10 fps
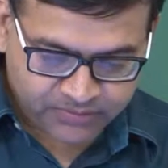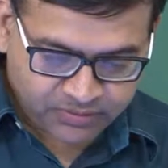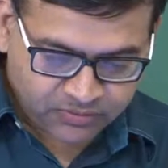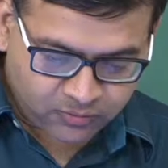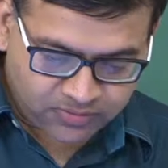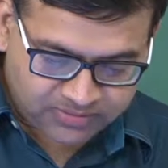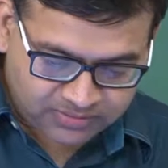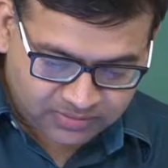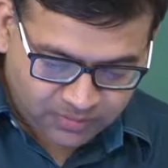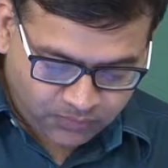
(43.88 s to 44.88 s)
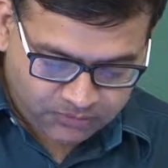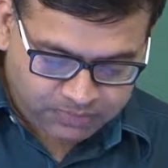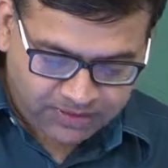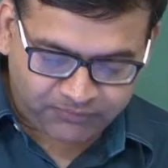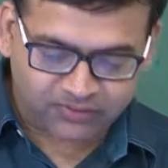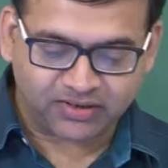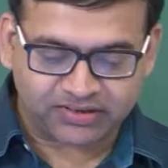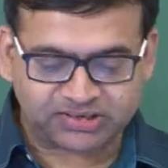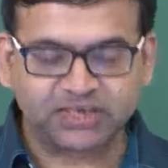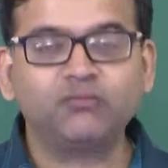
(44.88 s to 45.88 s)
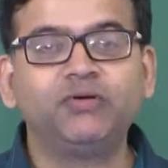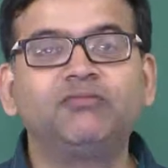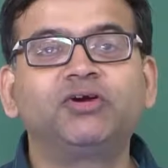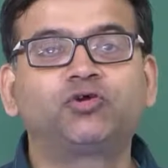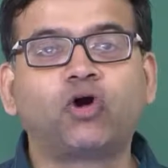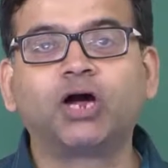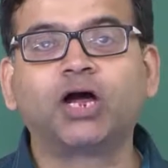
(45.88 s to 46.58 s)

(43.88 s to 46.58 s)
So with brief introduction, we will talk